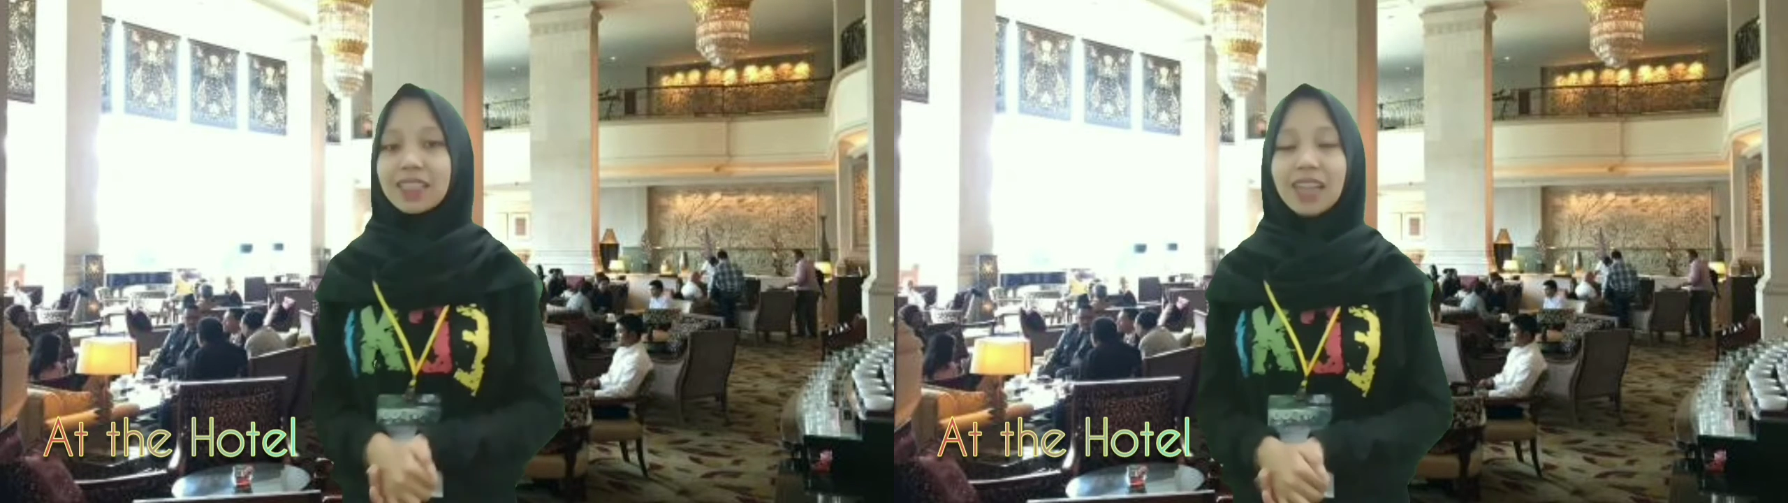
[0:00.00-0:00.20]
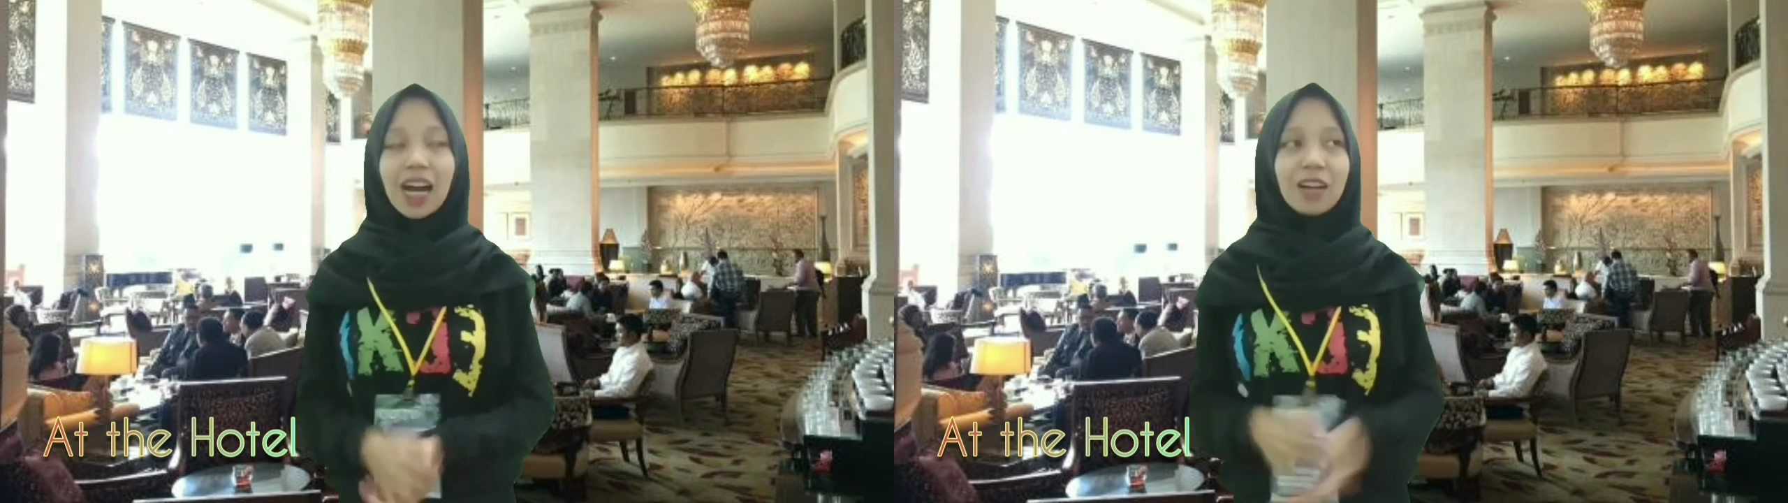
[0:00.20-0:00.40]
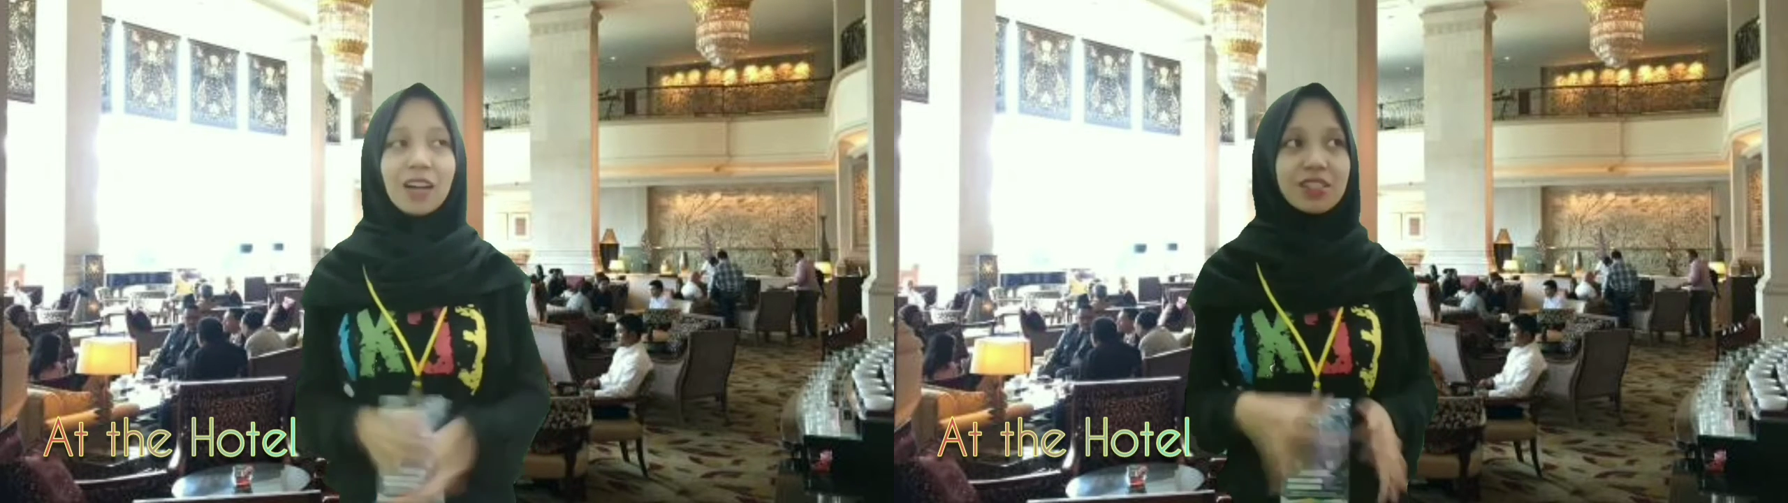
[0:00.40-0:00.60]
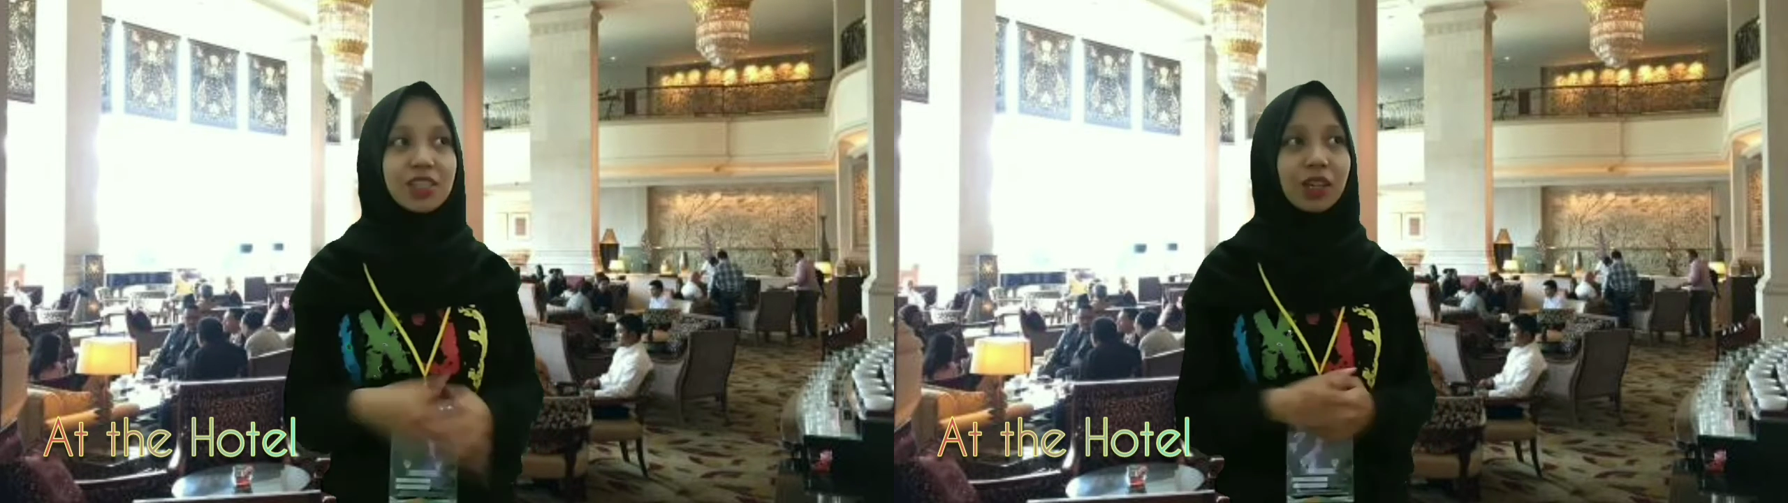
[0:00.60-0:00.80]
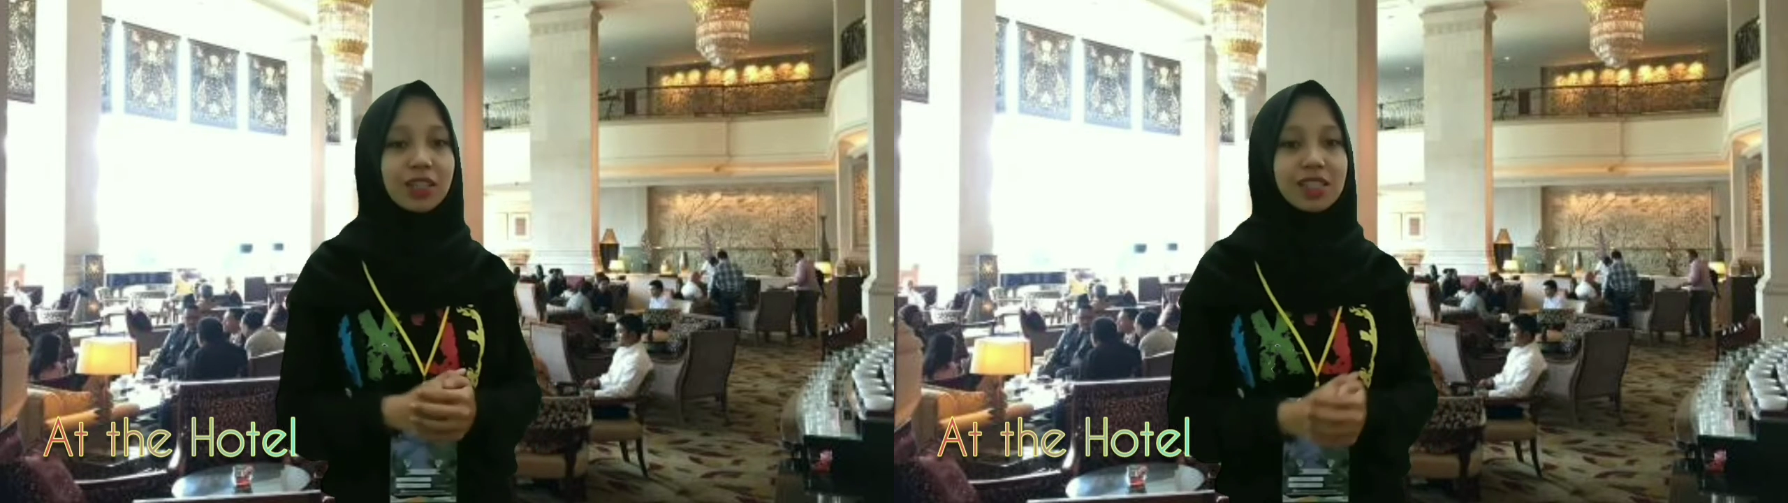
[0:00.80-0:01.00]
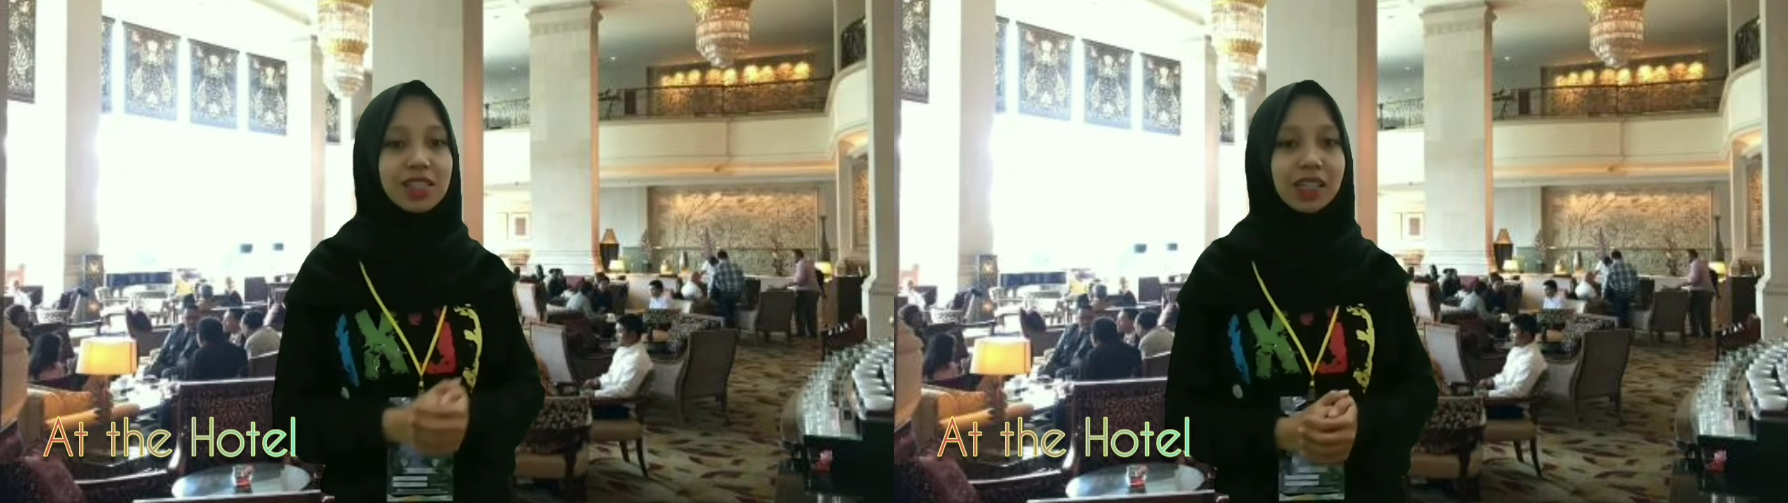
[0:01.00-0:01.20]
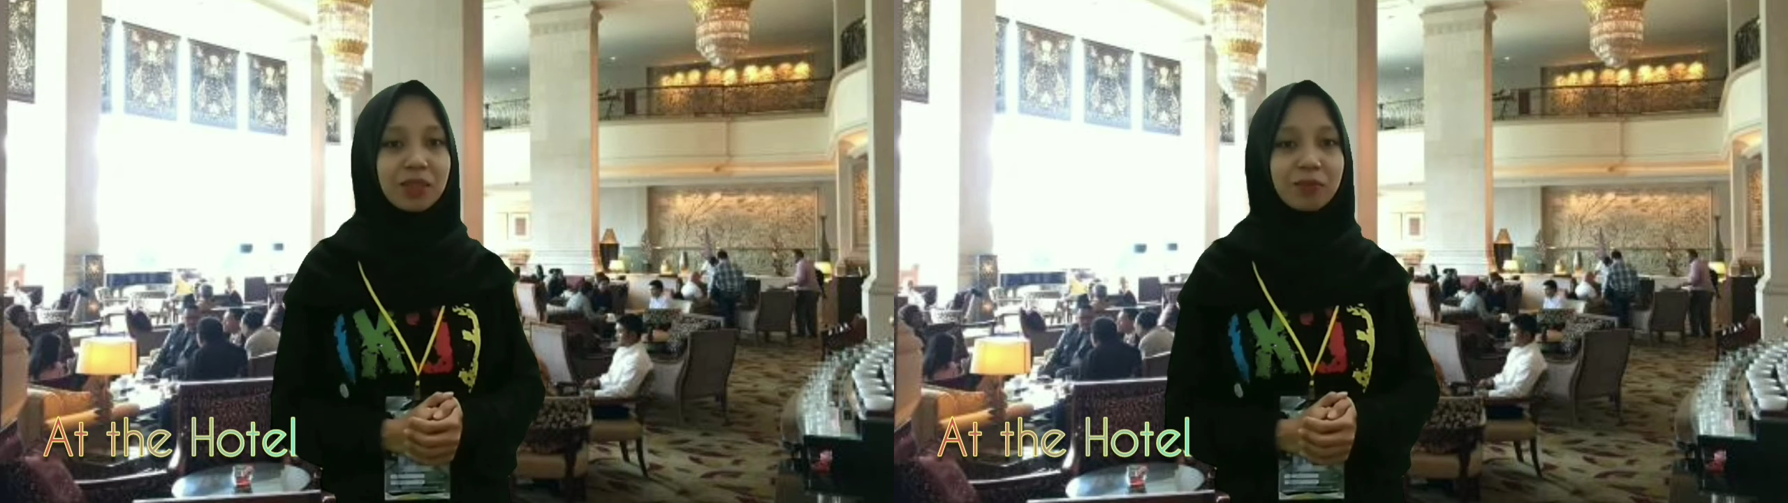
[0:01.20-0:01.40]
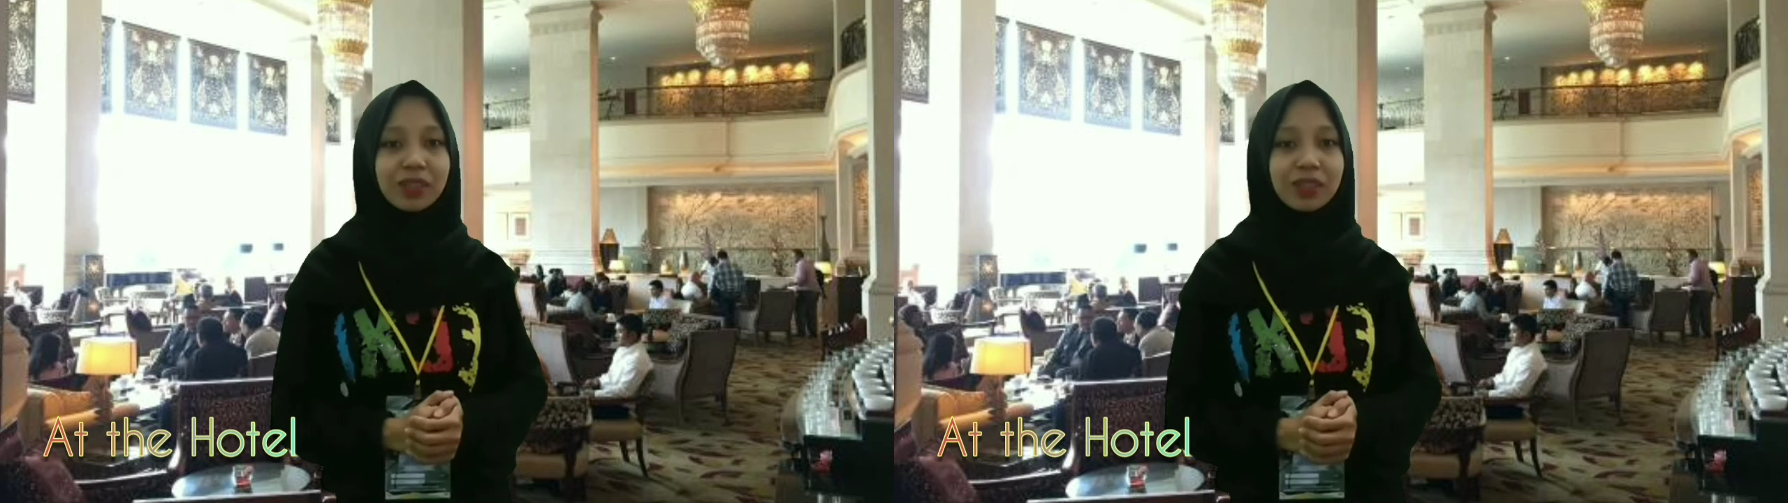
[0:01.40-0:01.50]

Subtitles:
How is your sleep?